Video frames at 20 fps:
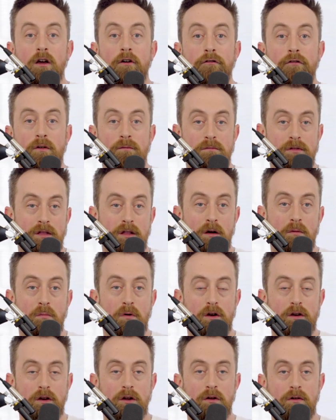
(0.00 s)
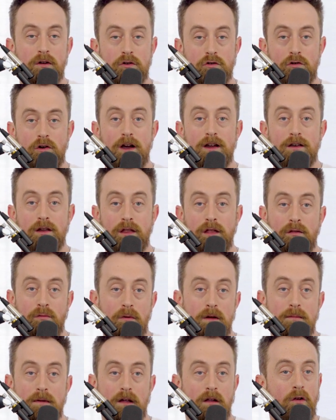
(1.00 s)
from someone who had tried to
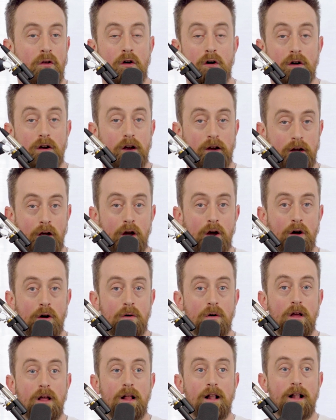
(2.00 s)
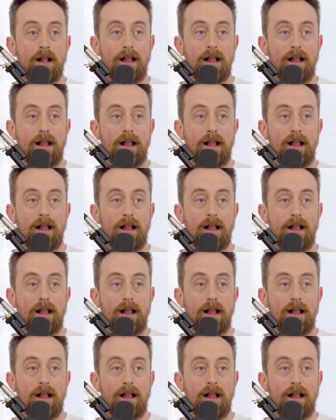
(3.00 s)
swim it long ago